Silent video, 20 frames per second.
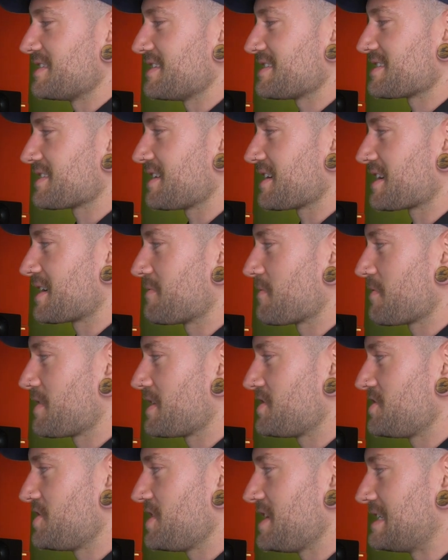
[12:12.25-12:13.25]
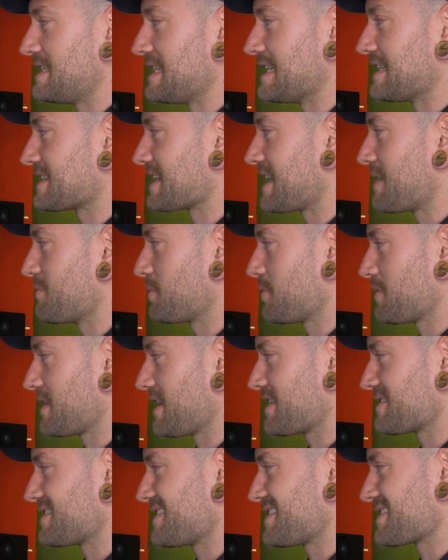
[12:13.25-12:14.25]
this is like a very cheating type plugin
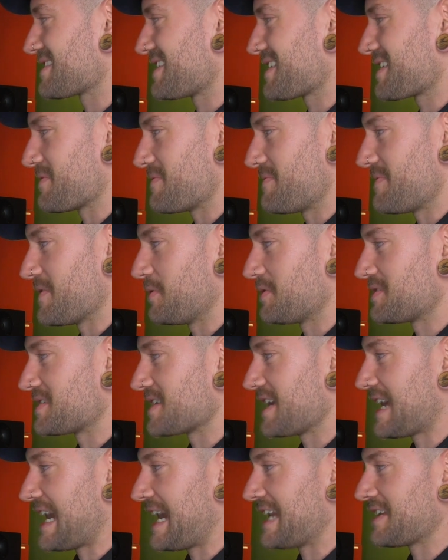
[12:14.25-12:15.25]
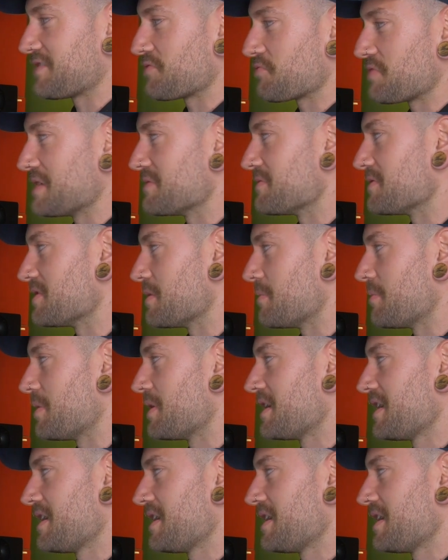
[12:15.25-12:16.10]
because this is like a filter and it's reverb